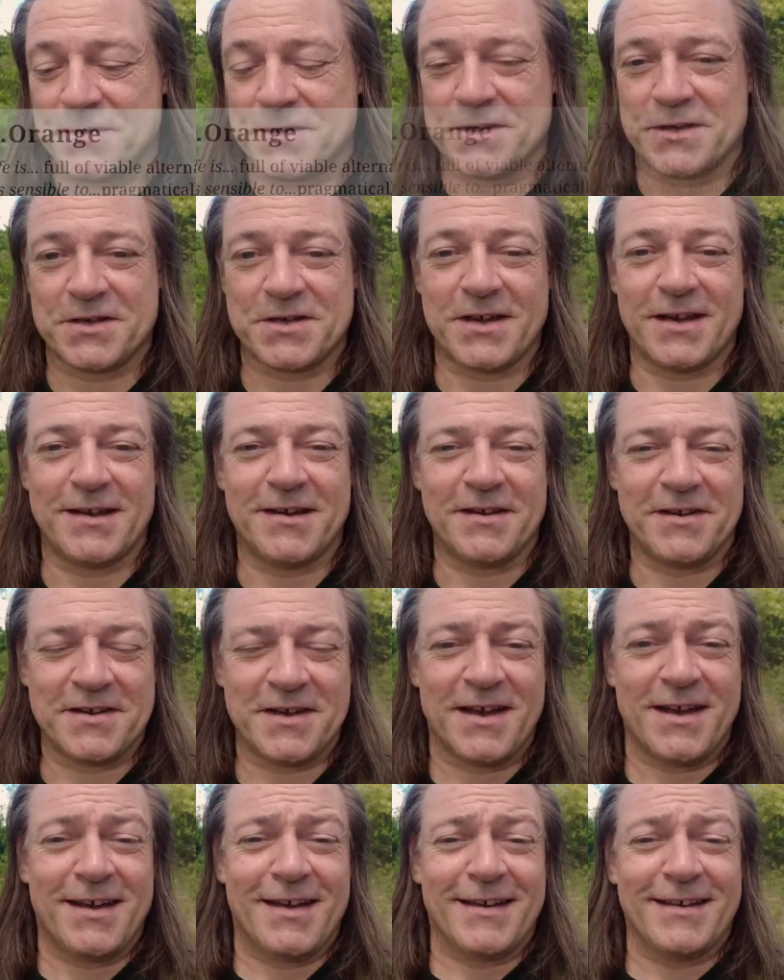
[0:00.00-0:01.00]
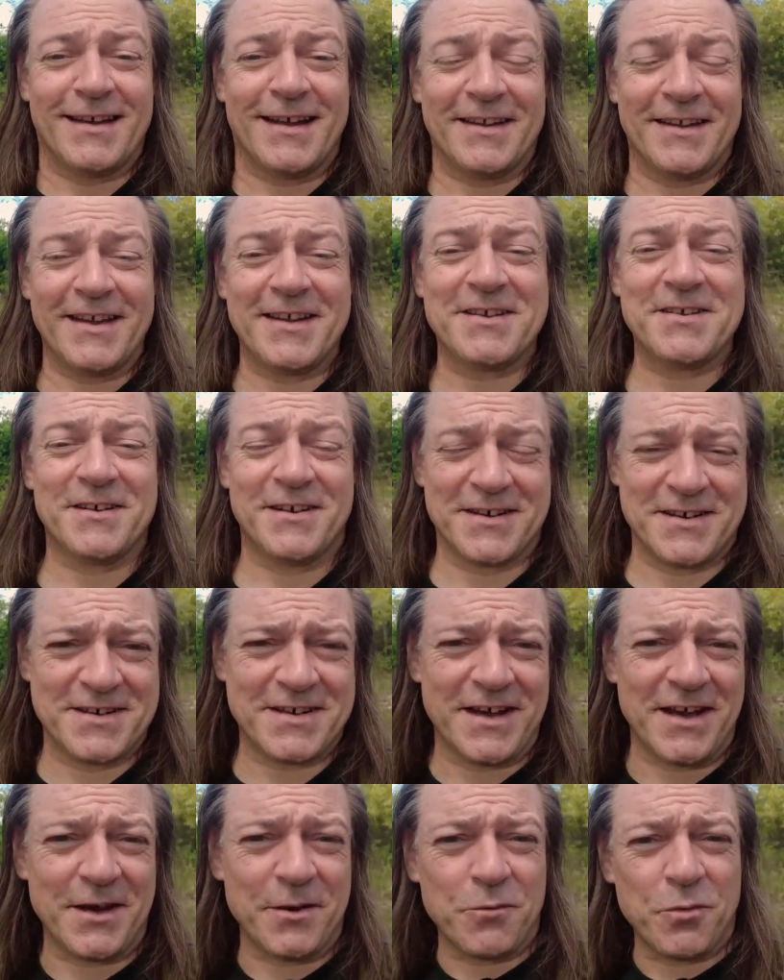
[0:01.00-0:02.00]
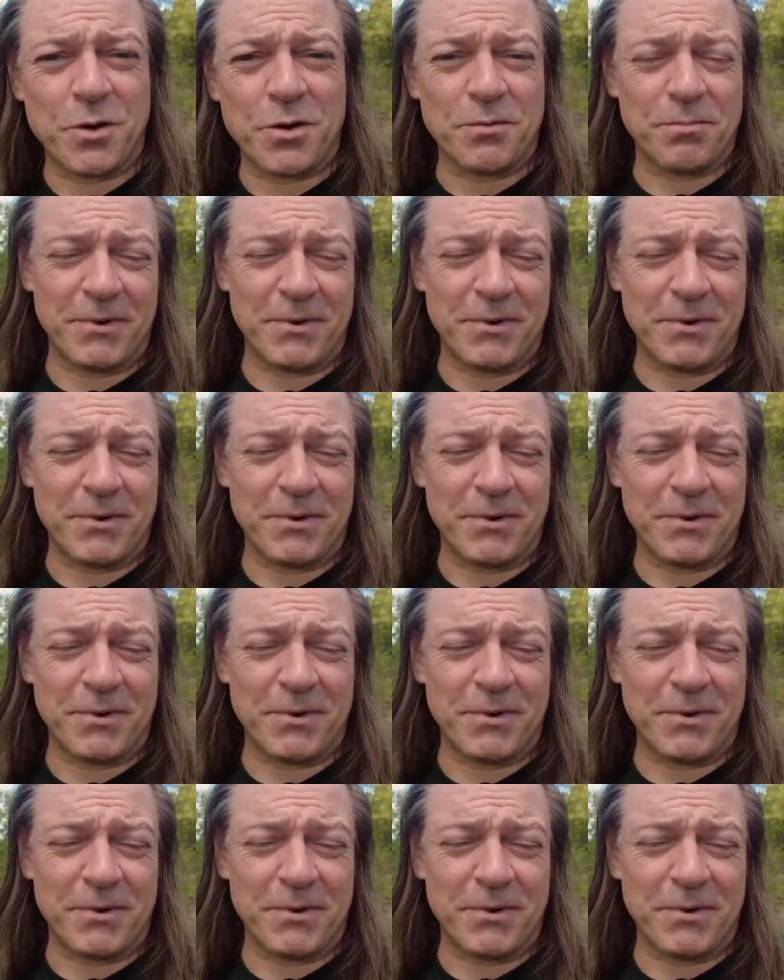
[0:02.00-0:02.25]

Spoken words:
succeed. Now, this I'd say would